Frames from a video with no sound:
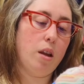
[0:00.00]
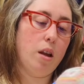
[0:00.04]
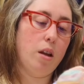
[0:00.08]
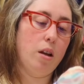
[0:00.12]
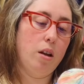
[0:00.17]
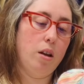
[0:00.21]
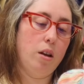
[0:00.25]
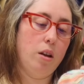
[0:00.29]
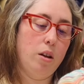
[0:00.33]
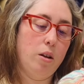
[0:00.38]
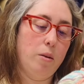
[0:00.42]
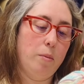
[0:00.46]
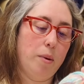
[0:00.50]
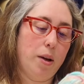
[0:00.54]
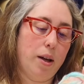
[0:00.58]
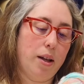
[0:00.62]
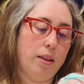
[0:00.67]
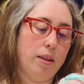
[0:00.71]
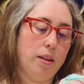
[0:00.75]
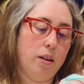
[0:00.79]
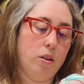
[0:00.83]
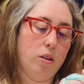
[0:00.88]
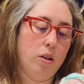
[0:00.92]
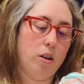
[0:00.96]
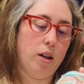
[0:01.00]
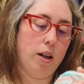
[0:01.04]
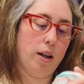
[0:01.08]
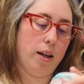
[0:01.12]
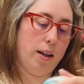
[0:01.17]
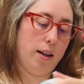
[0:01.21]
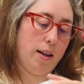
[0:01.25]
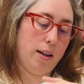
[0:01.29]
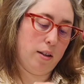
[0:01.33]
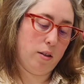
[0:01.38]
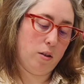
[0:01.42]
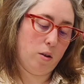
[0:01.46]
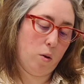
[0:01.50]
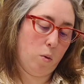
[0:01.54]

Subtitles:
And the colour is